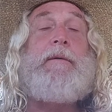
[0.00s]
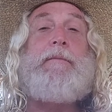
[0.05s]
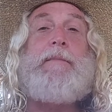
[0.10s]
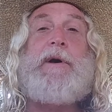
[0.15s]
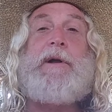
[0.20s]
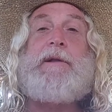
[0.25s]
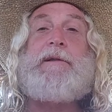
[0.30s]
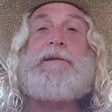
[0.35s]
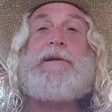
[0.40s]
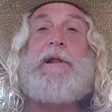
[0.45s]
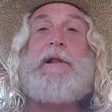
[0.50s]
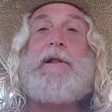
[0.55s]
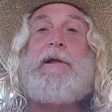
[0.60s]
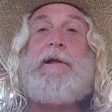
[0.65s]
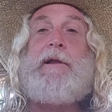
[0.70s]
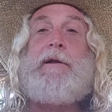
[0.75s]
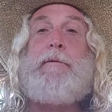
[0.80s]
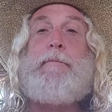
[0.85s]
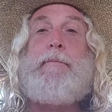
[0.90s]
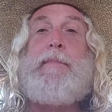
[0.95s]
But it's a
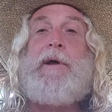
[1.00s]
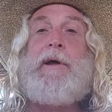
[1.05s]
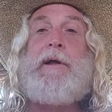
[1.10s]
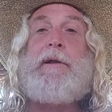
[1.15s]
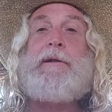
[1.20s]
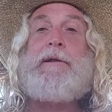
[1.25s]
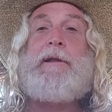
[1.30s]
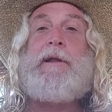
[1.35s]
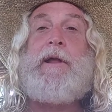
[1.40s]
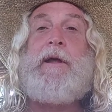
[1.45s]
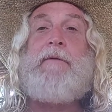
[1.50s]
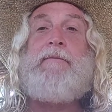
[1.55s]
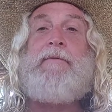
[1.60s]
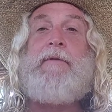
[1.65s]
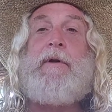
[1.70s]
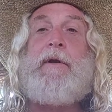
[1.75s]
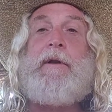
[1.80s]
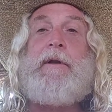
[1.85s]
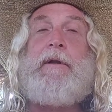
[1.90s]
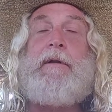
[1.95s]
little bit
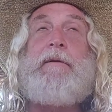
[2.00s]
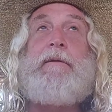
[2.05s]
different.